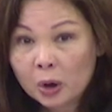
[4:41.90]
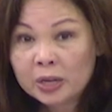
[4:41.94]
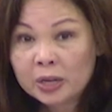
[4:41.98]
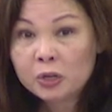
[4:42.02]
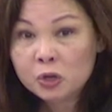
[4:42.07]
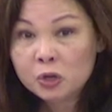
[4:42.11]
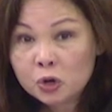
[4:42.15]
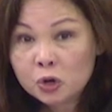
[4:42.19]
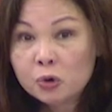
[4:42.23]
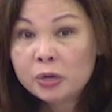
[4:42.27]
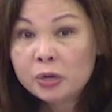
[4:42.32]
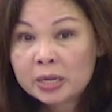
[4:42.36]

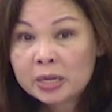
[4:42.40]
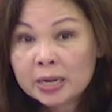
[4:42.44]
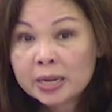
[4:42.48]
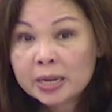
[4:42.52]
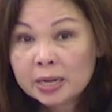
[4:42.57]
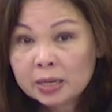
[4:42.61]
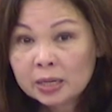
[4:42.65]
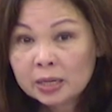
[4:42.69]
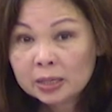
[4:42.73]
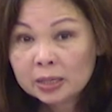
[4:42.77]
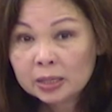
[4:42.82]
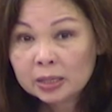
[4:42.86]
what you
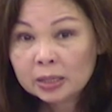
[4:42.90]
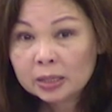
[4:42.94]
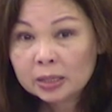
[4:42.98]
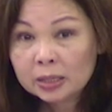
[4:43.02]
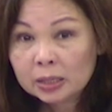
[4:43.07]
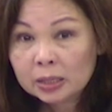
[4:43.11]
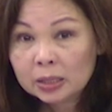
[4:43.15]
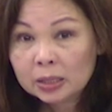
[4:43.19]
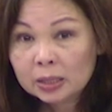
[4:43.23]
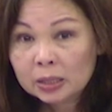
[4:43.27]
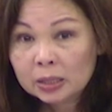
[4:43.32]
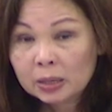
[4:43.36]
did
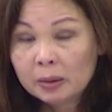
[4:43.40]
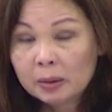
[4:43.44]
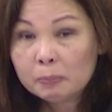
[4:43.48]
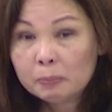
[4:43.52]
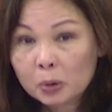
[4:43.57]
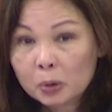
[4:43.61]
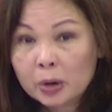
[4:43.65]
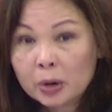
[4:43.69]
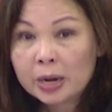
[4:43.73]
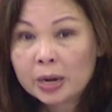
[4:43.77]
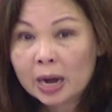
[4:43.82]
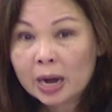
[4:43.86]

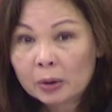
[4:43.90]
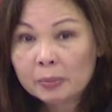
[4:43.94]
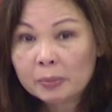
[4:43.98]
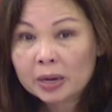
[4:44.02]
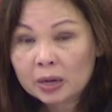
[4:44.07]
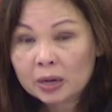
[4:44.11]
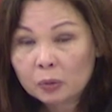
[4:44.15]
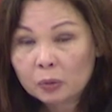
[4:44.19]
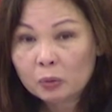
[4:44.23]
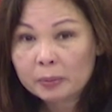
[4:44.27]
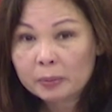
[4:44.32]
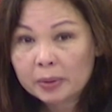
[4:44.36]
put our
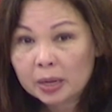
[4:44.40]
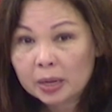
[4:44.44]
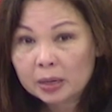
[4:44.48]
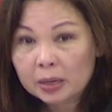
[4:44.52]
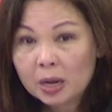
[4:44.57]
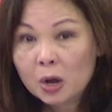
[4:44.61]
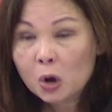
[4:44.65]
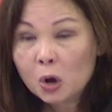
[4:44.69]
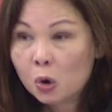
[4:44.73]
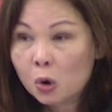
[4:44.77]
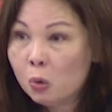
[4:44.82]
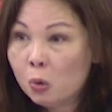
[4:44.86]
men and
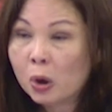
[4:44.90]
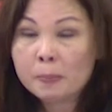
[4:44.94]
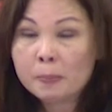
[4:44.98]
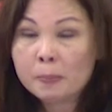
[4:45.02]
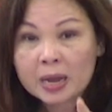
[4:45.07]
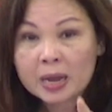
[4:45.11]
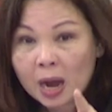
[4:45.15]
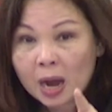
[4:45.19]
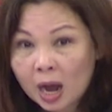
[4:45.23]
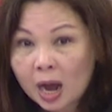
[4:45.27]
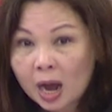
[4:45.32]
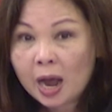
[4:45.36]
women who are
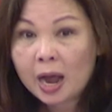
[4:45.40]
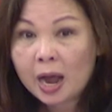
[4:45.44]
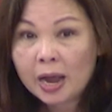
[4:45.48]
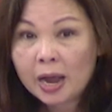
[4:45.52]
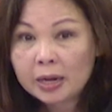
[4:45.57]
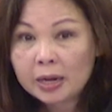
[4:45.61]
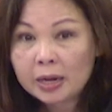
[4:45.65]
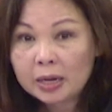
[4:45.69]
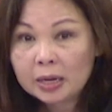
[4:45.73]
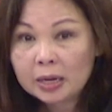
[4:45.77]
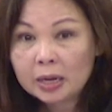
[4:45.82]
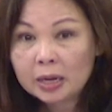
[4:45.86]

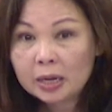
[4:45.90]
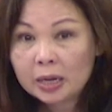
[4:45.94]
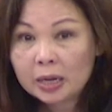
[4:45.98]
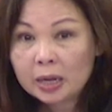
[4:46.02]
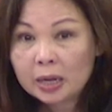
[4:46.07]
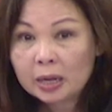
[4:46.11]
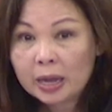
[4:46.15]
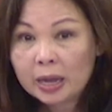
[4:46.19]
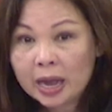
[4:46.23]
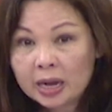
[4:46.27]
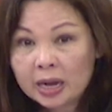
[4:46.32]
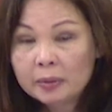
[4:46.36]
behind
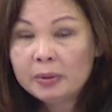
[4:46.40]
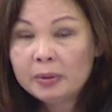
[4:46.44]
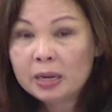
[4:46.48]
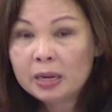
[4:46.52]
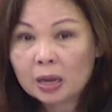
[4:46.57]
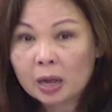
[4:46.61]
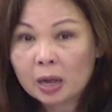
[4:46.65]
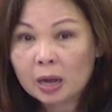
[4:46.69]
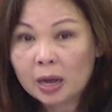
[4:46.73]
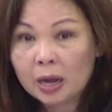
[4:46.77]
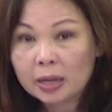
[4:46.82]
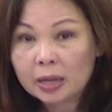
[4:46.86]

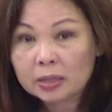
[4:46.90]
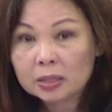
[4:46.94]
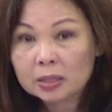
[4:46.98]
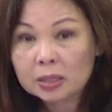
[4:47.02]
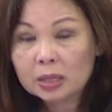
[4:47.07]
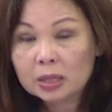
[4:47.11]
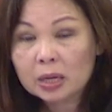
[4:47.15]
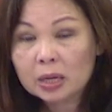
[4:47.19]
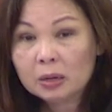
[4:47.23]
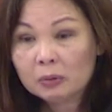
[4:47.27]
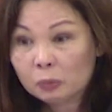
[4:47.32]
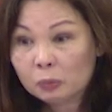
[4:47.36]
enemy
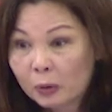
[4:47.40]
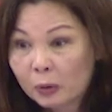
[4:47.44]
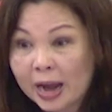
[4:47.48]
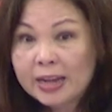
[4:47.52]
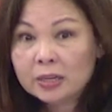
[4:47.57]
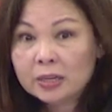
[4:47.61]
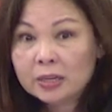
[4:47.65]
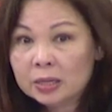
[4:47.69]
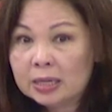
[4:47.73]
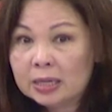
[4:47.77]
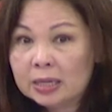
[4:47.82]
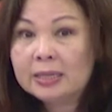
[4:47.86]
lines
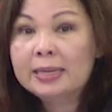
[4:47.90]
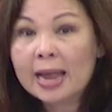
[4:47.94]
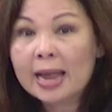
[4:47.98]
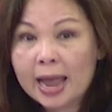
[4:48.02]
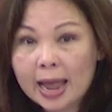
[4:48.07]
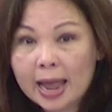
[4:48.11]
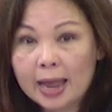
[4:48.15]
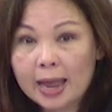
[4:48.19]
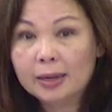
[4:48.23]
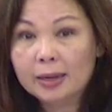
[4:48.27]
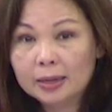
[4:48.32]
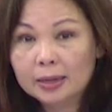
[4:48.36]
right
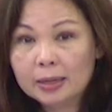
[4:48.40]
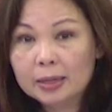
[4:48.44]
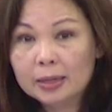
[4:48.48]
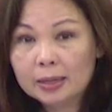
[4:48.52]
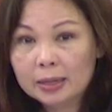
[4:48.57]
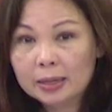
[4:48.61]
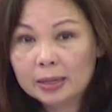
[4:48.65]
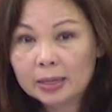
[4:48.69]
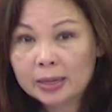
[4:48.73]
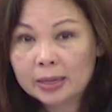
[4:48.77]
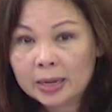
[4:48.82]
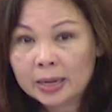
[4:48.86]
today
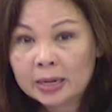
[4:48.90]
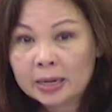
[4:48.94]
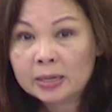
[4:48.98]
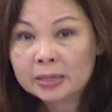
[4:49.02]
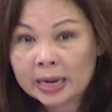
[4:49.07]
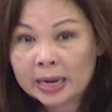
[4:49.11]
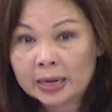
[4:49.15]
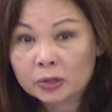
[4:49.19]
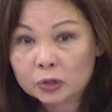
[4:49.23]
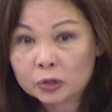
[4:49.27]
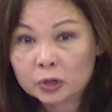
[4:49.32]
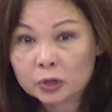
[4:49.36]
in
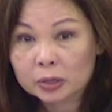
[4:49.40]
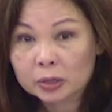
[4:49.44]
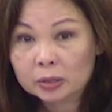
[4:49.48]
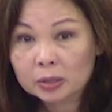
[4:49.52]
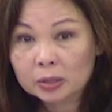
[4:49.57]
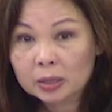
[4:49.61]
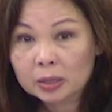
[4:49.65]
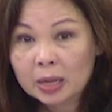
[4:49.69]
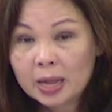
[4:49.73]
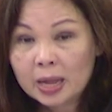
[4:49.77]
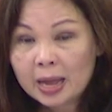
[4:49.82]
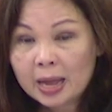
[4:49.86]

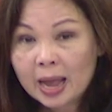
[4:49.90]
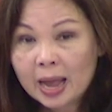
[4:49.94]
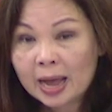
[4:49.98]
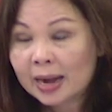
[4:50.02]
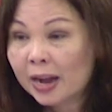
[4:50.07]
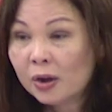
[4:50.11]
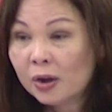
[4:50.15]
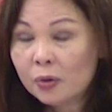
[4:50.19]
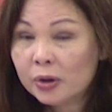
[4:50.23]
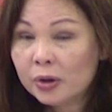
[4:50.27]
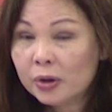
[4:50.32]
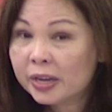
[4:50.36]
danger.
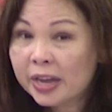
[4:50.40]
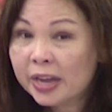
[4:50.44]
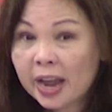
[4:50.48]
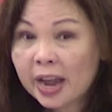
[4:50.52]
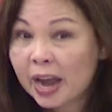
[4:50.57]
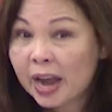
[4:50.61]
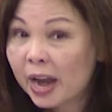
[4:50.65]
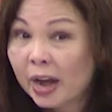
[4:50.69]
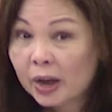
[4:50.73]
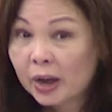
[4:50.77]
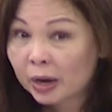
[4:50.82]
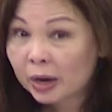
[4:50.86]
And I don't
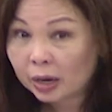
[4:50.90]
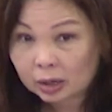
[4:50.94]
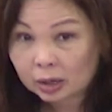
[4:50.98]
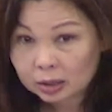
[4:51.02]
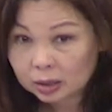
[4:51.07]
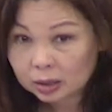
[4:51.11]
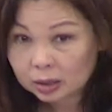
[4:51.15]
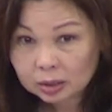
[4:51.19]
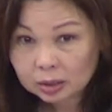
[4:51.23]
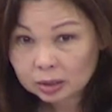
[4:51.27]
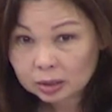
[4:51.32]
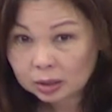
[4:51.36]

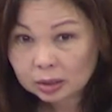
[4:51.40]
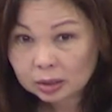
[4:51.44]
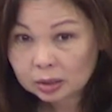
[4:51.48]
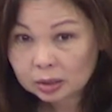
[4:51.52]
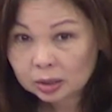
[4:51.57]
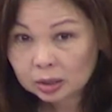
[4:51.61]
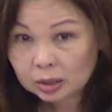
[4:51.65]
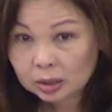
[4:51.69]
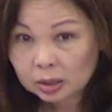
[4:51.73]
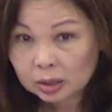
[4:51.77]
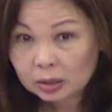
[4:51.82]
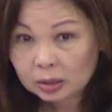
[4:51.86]
care
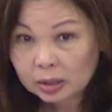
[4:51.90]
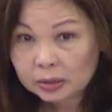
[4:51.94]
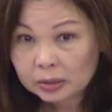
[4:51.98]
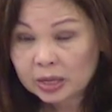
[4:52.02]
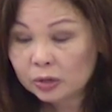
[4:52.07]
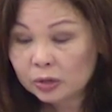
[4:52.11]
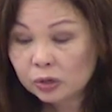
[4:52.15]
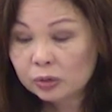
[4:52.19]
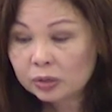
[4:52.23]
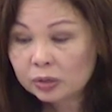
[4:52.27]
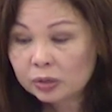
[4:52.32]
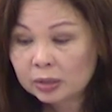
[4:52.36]

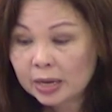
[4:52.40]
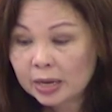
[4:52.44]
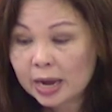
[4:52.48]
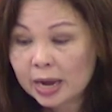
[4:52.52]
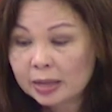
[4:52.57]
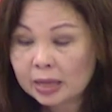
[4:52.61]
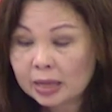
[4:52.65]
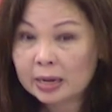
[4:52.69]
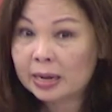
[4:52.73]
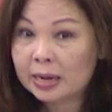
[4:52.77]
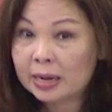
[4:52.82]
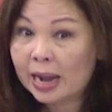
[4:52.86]
that you
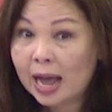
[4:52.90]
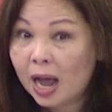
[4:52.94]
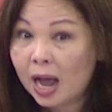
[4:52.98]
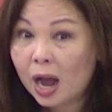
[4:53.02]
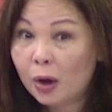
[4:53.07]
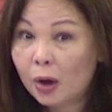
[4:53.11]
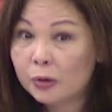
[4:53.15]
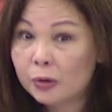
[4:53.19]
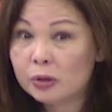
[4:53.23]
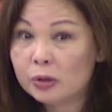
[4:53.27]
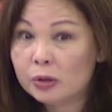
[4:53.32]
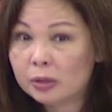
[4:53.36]
say that
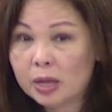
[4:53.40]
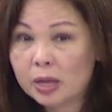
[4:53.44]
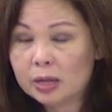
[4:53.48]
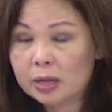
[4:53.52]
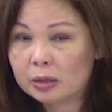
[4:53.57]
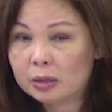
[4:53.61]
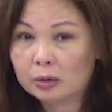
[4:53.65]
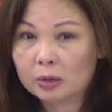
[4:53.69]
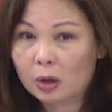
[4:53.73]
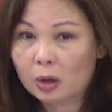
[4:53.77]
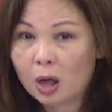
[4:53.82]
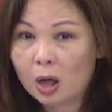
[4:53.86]
now you
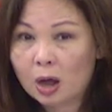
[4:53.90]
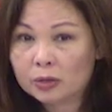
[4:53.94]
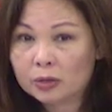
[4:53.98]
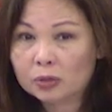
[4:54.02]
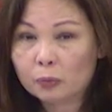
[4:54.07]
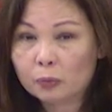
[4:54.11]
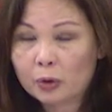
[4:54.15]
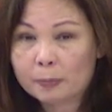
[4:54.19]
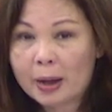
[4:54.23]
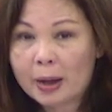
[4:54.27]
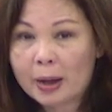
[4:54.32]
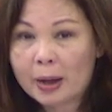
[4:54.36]
think the
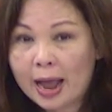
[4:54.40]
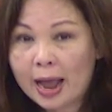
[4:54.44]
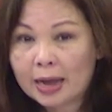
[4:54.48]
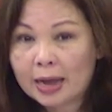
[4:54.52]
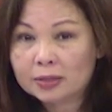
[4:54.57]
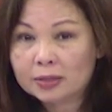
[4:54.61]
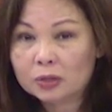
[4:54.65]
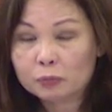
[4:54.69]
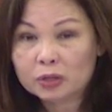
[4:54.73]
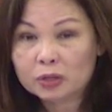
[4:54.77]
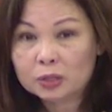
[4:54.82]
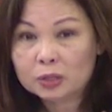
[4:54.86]
laws that were
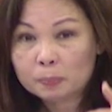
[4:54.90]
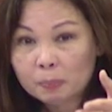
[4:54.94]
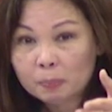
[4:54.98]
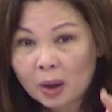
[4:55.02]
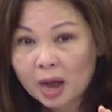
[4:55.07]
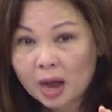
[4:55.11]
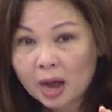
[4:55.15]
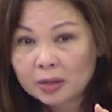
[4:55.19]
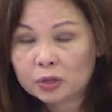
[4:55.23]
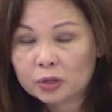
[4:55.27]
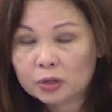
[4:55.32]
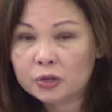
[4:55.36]
passed in
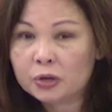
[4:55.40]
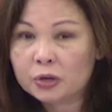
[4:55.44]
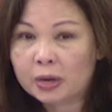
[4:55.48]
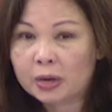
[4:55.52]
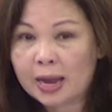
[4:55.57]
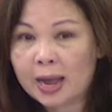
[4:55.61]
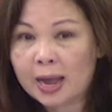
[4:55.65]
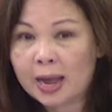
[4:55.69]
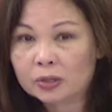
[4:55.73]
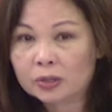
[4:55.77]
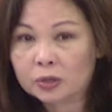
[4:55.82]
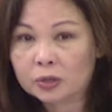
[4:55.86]
response to
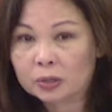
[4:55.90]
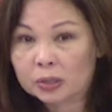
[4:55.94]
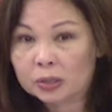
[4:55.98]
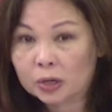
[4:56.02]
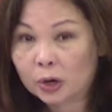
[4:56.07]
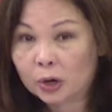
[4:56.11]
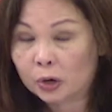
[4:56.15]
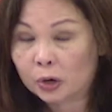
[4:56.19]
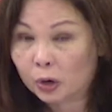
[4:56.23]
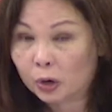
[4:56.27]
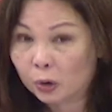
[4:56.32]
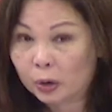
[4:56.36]
your
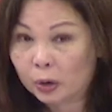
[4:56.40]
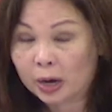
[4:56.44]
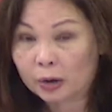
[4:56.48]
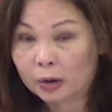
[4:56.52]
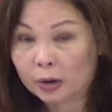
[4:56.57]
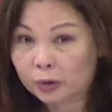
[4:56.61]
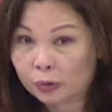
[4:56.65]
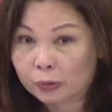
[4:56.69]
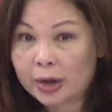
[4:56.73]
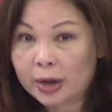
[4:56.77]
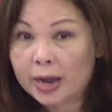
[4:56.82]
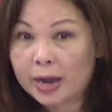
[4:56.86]
actions are